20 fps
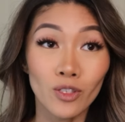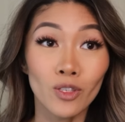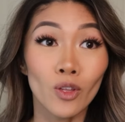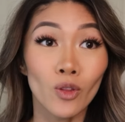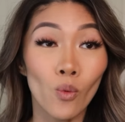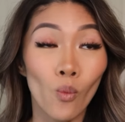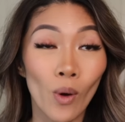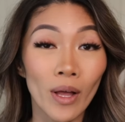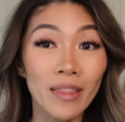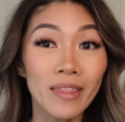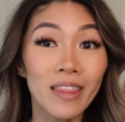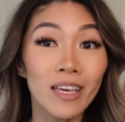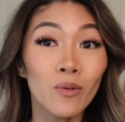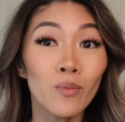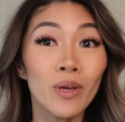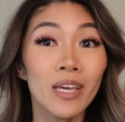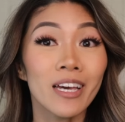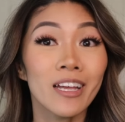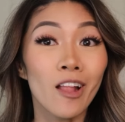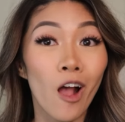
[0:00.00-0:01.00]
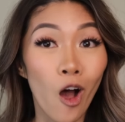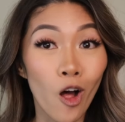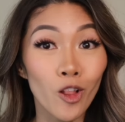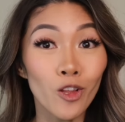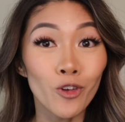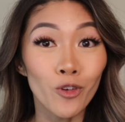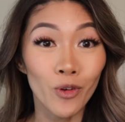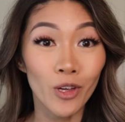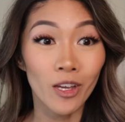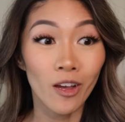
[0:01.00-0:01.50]
So the one thing we can
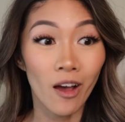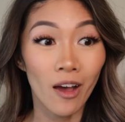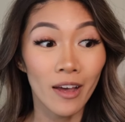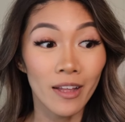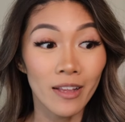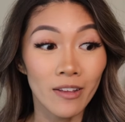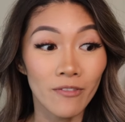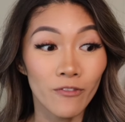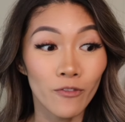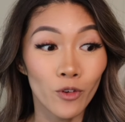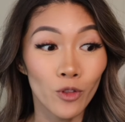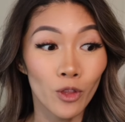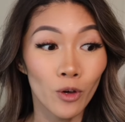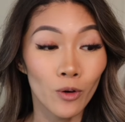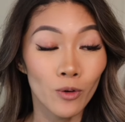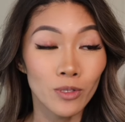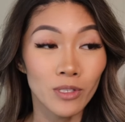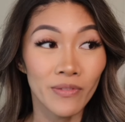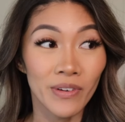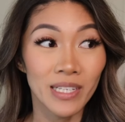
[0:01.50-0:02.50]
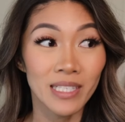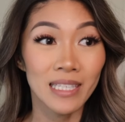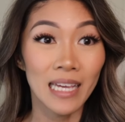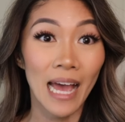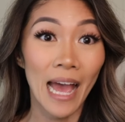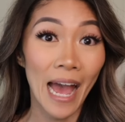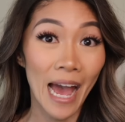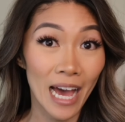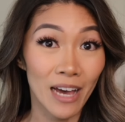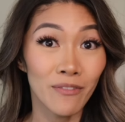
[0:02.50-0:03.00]
all agree on, for those of us that
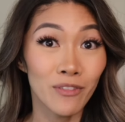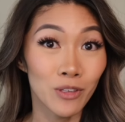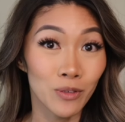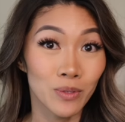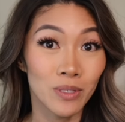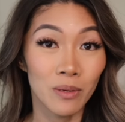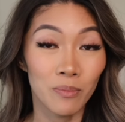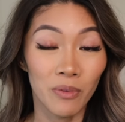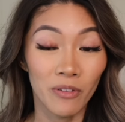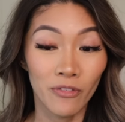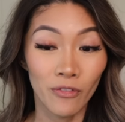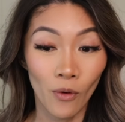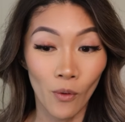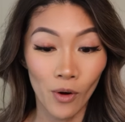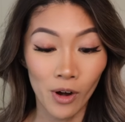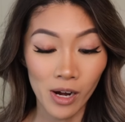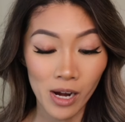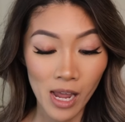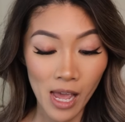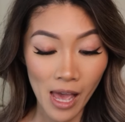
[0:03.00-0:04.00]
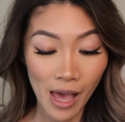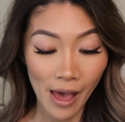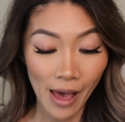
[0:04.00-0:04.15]
have used it before,